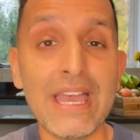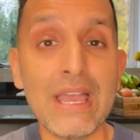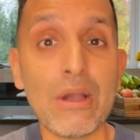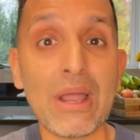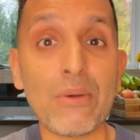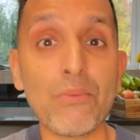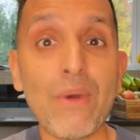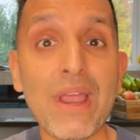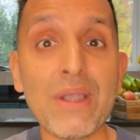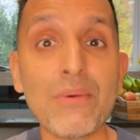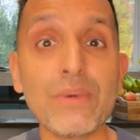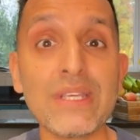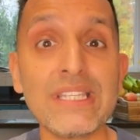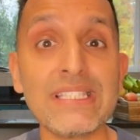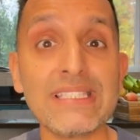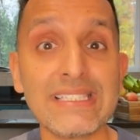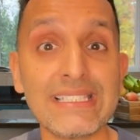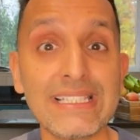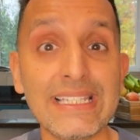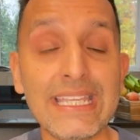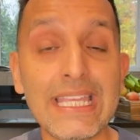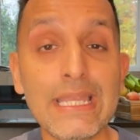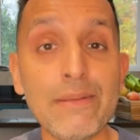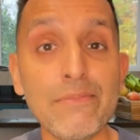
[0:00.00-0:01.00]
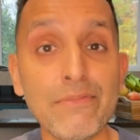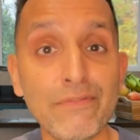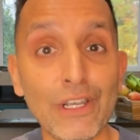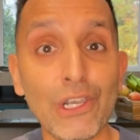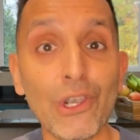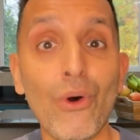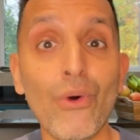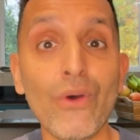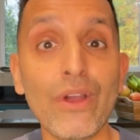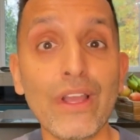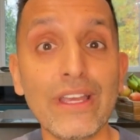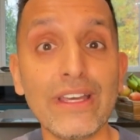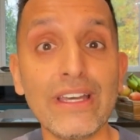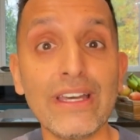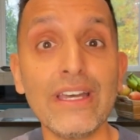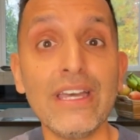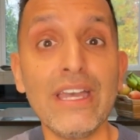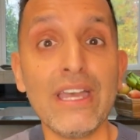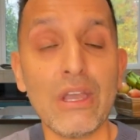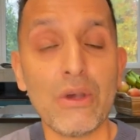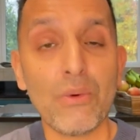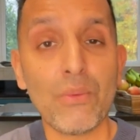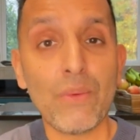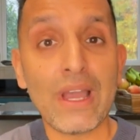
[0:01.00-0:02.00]
And when we sleep for longer,
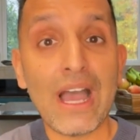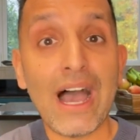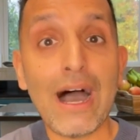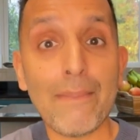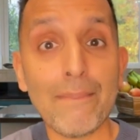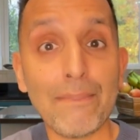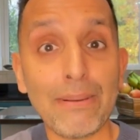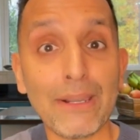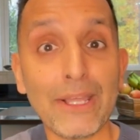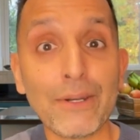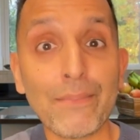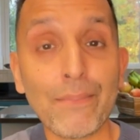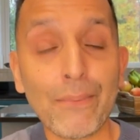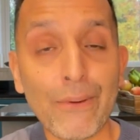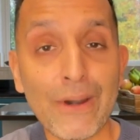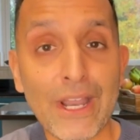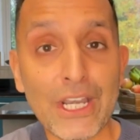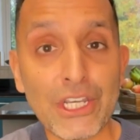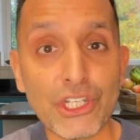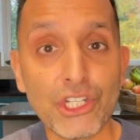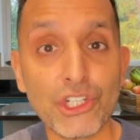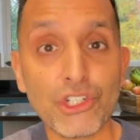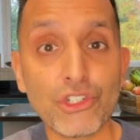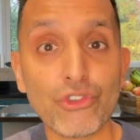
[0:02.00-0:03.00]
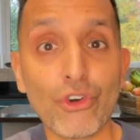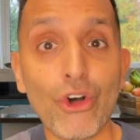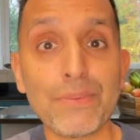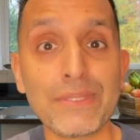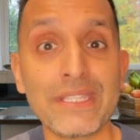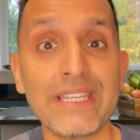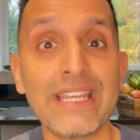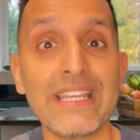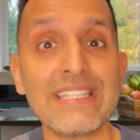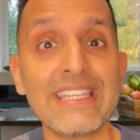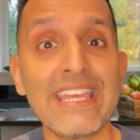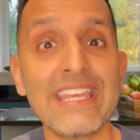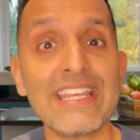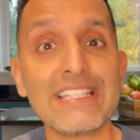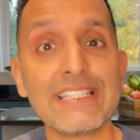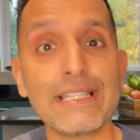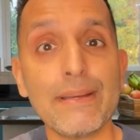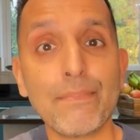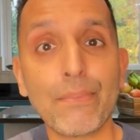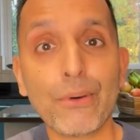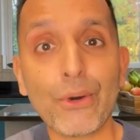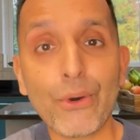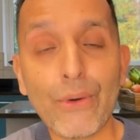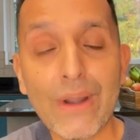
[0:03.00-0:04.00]
our blood pressure drops and it takes
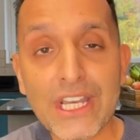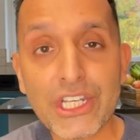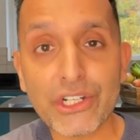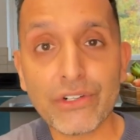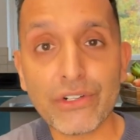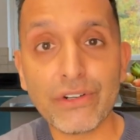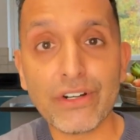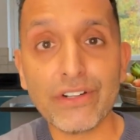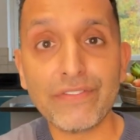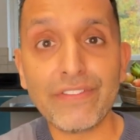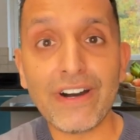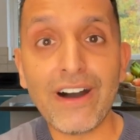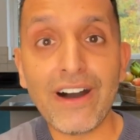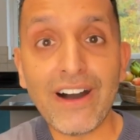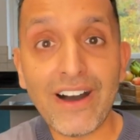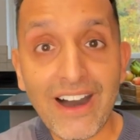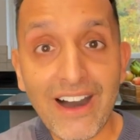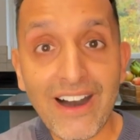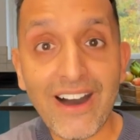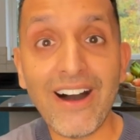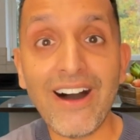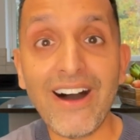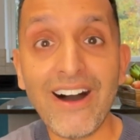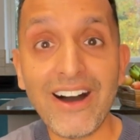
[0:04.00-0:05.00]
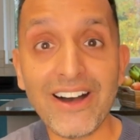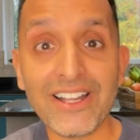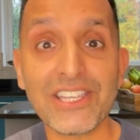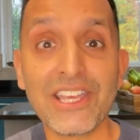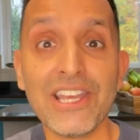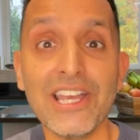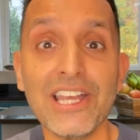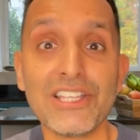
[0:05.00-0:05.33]
the pressure off our heart.